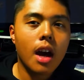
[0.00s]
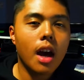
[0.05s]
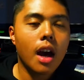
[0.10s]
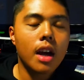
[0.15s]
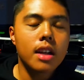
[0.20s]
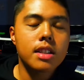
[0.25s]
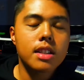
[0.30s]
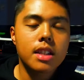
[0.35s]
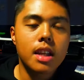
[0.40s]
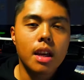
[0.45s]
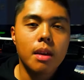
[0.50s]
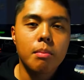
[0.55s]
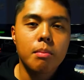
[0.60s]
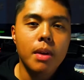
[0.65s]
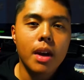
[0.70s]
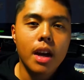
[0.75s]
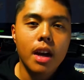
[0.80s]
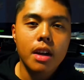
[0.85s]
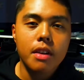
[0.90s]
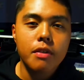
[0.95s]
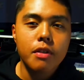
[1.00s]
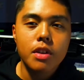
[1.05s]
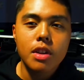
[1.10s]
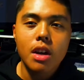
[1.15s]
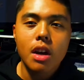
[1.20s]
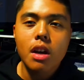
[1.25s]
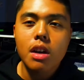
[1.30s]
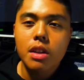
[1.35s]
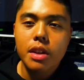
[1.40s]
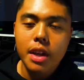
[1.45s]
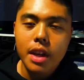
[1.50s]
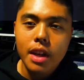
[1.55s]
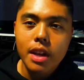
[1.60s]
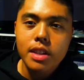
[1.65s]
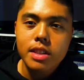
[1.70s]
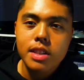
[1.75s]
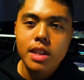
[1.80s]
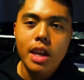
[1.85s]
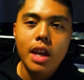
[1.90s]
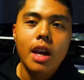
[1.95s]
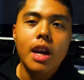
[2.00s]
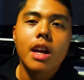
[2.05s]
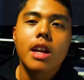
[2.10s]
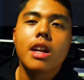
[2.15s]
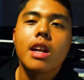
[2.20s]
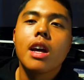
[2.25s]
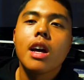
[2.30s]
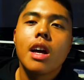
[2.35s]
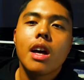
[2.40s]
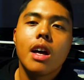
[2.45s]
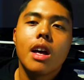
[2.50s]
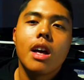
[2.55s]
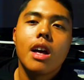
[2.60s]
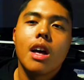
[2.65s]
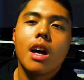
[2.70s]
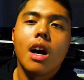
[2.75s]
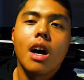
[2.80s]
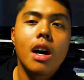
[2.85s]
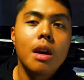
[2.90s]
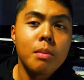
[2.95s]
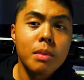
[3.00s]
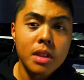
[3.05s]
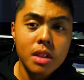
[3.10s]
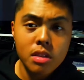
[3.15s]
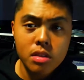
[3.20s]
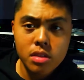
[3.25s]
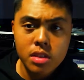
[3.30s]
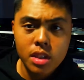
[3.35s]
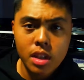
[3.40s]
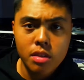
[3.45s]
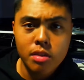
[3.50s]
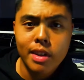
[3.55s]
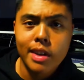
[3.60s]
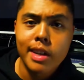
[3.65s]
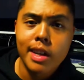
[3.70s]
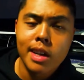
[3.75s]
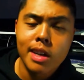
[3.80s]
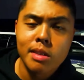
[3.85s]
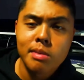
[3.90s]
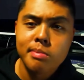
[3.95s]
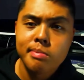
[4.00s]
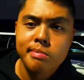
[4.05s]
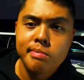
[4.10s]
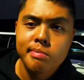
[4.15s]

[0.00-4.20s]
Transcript: I just came back for the holidays and I'm a little sick right now.